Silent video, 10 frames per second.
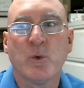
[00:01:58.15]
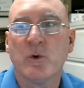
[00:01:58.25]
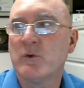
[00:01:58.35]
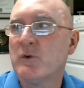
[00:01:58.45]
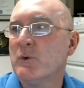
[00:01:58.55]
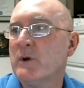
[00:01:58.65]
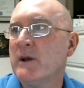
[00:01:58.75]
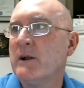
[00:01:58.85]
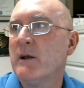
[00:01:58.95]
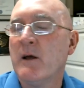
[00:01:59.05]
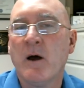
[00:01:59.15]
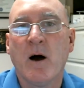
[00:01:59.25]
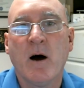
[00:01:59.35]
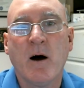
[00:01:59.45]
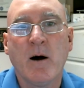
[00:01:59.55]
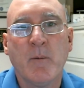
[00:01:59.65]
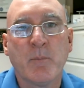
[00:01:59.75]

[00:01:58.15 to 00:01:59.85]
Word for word: were doing um,